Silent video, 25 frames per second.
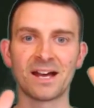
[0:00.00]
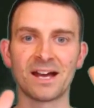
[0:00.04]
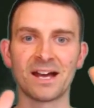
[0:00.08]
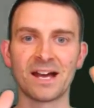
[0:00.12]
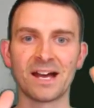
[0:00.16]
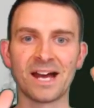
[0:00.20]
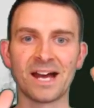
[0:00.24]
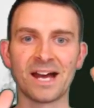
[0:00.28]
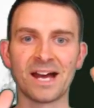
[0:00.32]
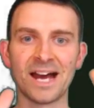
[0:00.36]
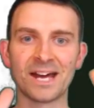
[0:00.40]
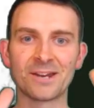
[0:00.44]

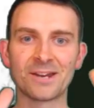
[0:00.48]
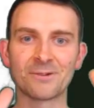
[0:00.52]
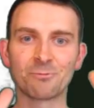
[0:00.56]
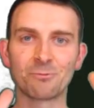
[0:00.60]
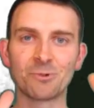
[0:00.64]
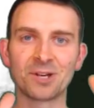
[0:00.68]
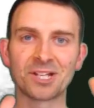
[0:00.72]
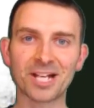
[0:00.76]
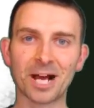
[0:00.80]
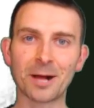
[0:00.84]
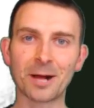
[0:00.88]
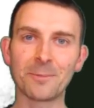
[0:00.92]
and we
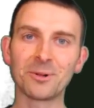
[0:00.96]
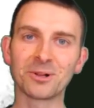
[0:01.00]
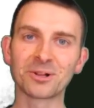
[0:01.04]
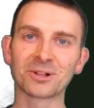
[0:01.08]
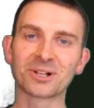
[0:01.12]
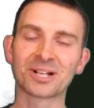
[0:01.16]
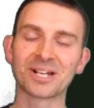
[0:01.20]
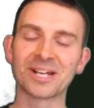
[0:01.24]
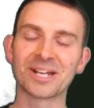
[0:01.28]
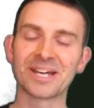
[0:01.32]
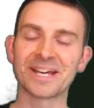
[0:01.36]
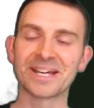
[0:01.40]
double
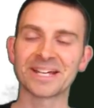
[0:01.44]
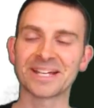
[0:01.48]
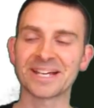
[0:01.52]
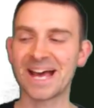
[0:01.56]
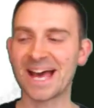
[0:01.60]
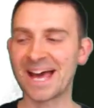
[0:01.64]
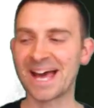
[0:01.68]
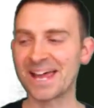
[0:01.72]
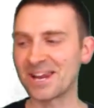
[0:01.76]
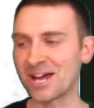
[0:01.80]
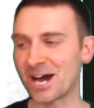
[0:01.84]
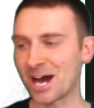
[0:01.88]
click
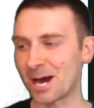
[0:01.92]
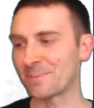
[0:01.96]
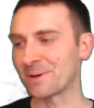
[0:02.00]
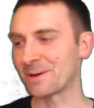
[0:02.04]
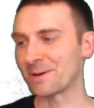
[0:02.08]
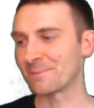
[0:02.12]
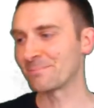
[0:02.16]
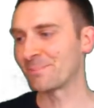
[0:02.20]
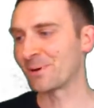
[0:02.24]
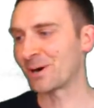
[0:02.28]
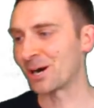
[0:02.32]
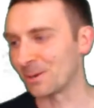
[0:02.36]
and up
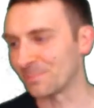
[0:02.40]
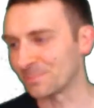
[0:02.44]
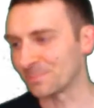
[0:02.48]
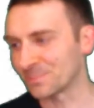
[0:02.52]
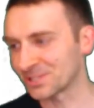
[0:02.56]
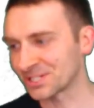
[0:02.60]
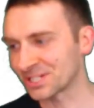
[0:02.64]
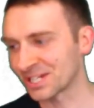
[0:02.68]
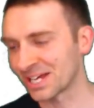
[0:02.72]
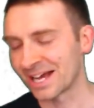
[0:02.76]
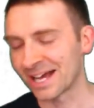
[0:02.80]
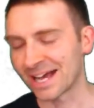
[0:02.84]
it
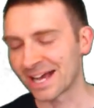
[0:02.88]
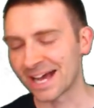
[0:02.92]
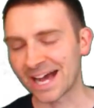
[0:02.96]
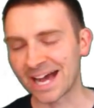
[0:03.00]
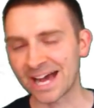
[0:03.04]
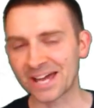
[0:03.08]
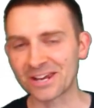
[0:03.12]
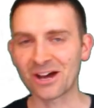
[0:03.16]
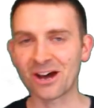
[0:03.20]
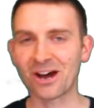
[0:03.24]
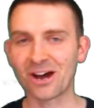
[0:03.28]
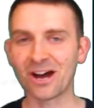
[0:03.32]
pops.
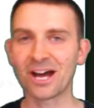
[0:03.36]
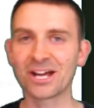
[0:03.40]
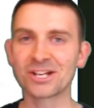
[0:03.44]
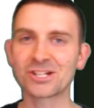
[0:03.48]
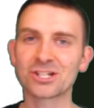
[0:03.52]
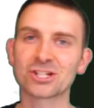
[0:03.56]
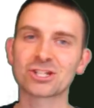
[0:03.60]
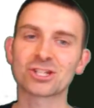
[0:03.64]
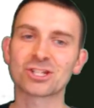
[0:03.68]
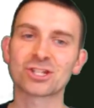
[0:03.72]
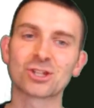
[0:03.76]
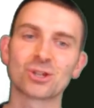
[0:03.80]
And I
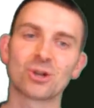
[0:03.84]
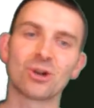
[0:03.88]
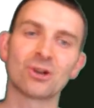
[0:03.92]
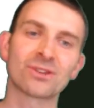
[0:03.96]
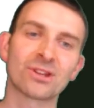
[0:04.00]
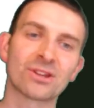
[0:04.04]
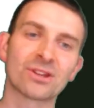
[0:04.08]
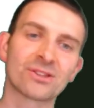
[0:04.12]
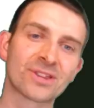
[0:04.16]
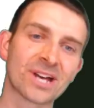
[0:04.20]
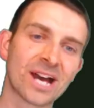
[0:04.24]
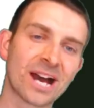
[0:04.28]
just thought
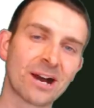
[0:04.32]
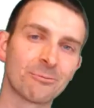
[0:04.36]
that that